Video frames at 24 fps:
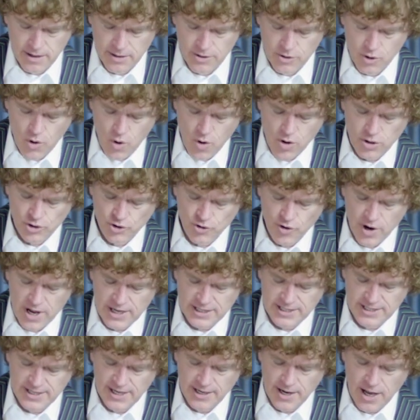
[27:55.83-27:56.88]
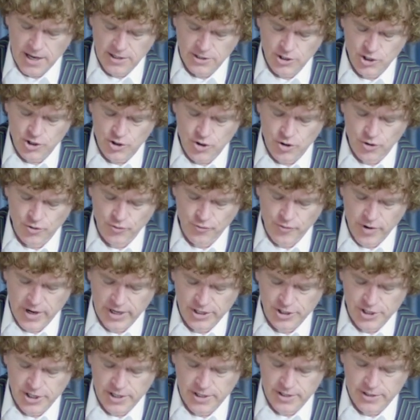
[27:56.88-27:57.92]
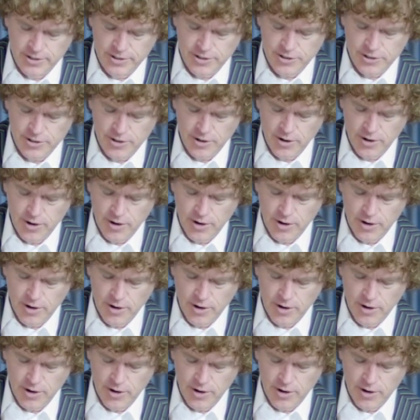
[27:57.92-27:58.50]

nor trust in uncertain riches